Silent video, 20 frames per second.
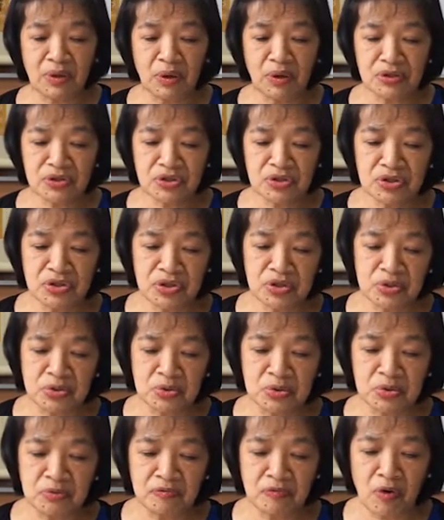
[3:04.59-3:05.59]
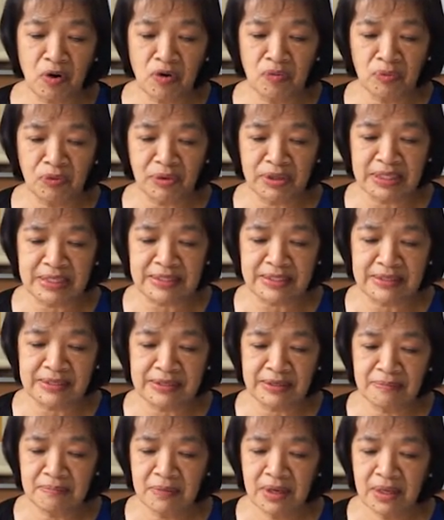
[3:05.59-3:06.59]
cautions to form
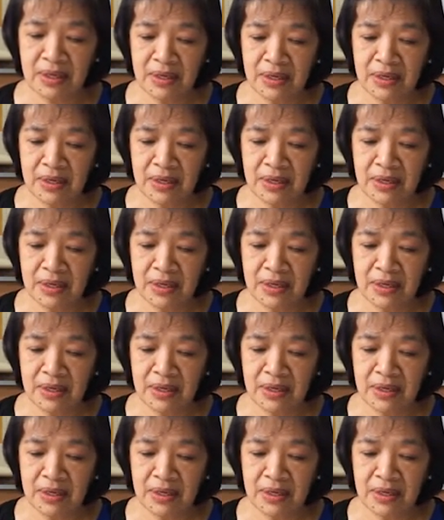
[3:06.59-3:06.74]
criticism.